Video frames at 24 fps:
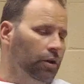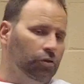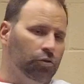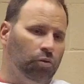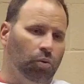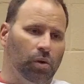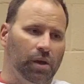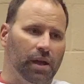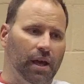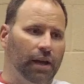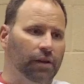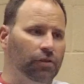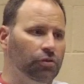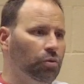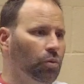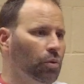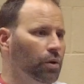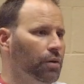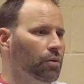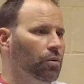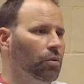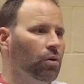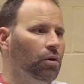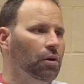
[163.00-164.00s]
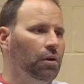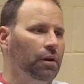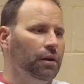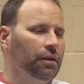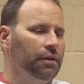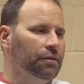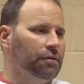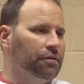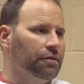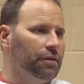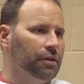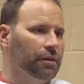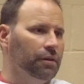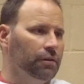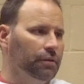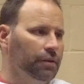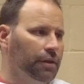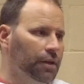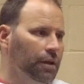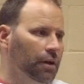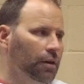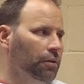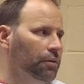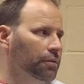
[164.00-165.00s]
28-21,
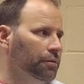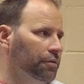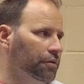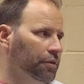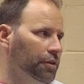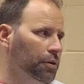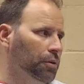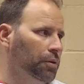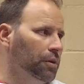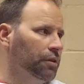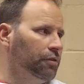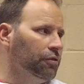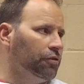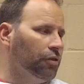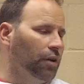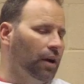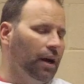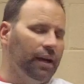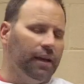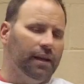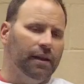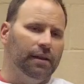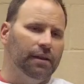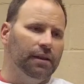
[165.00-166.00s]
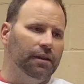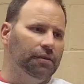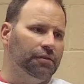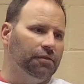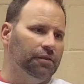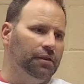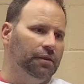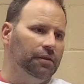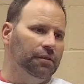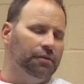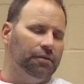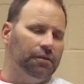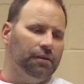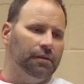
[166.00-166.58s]
still in striking distance.